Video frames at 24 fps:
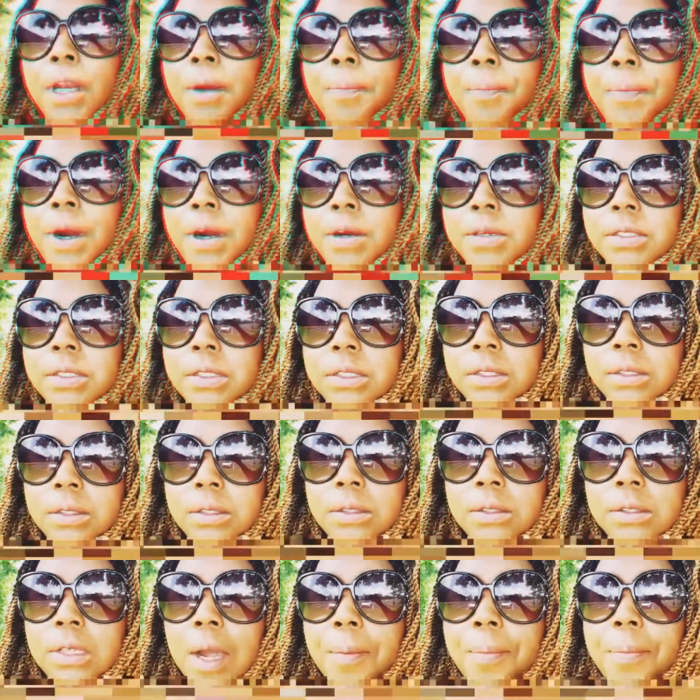you a better
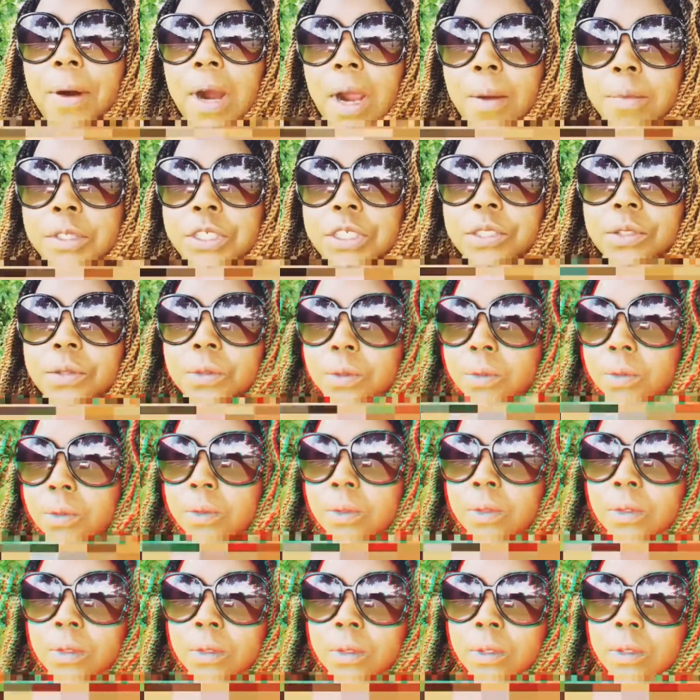person. I promise
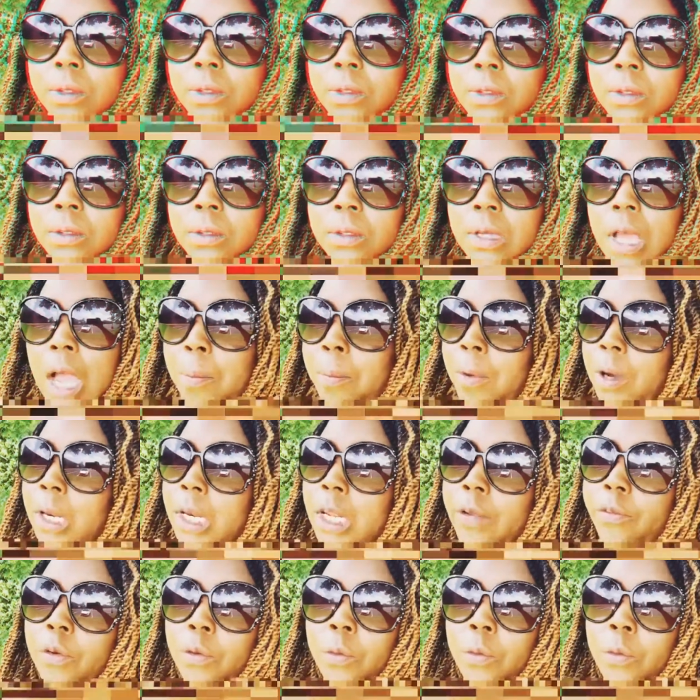you. I'm a